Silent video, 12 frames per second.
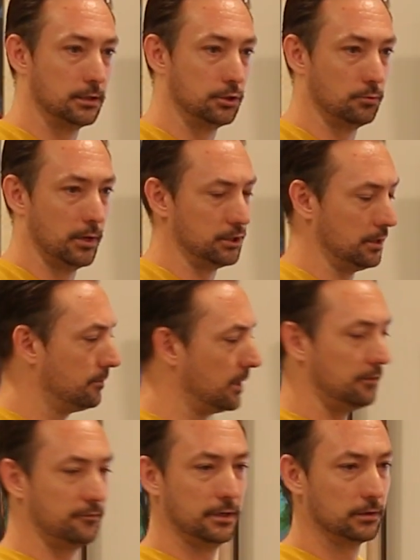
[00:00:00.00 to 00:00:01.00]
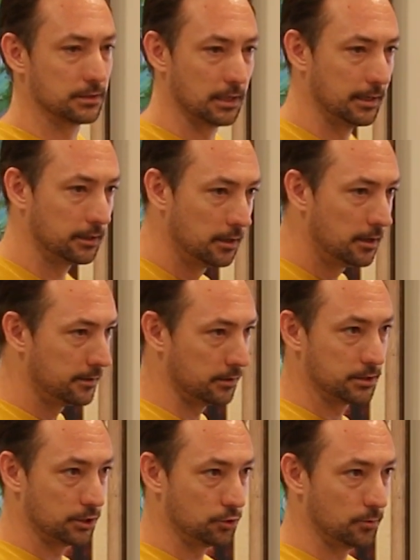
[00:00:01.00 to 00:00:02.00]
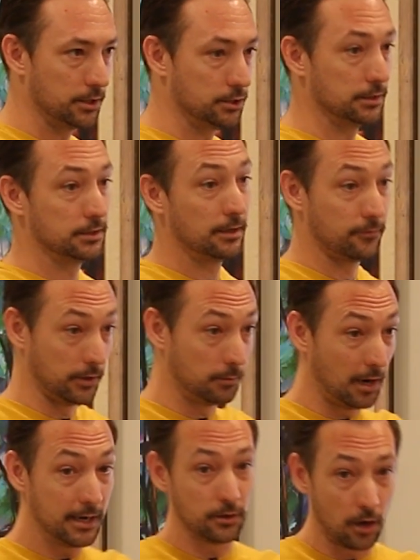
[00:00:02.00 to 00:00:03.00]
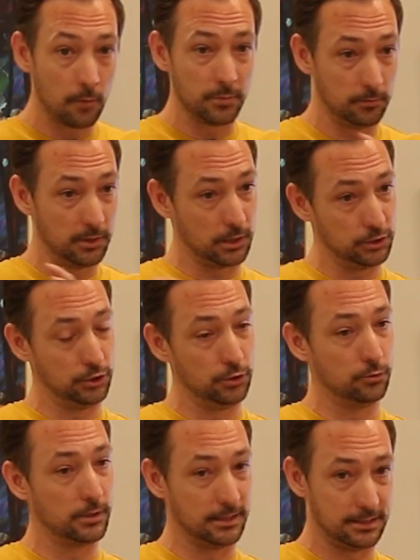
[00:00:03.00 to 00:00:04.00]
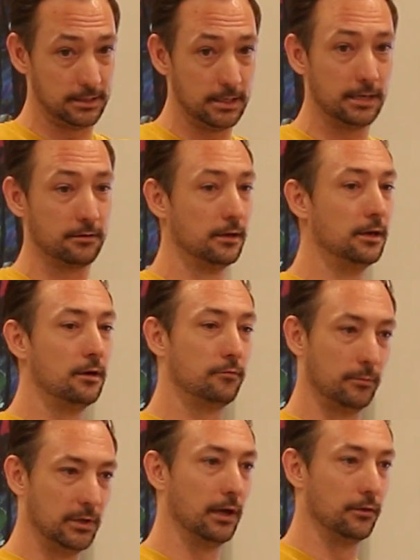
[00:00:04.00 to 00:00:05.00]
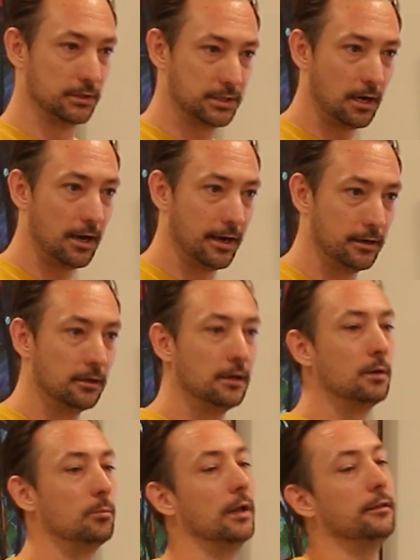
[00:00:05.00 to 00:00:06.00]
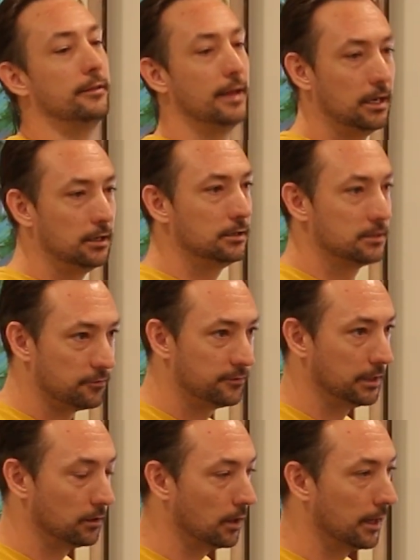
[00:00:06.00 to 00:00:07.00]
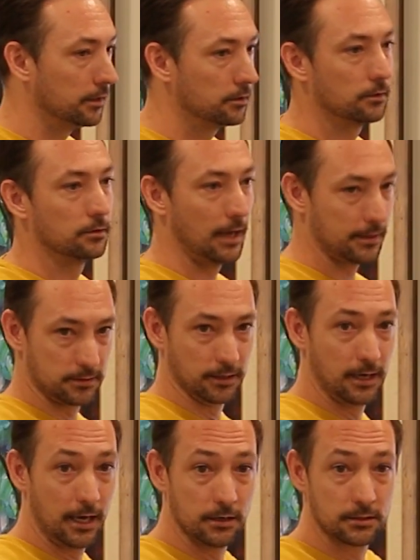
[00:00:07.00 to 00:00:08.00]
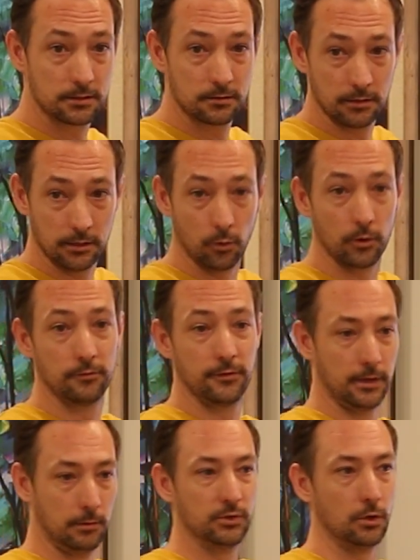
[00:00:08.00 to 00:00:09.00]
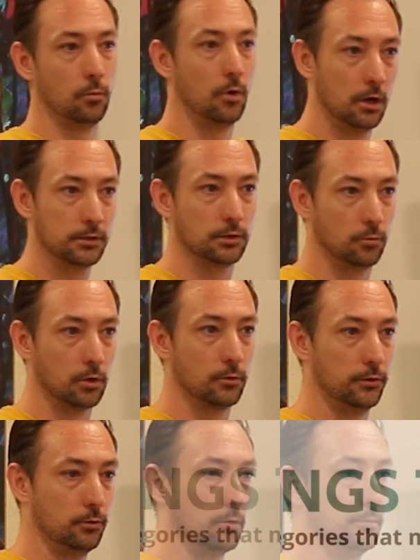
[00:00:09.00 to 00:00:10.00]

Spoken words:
situation. Everybody feels like their situation is different. It might not be because you can see it from the other side, but they need to feel like that's the case in order for them to want to work with you or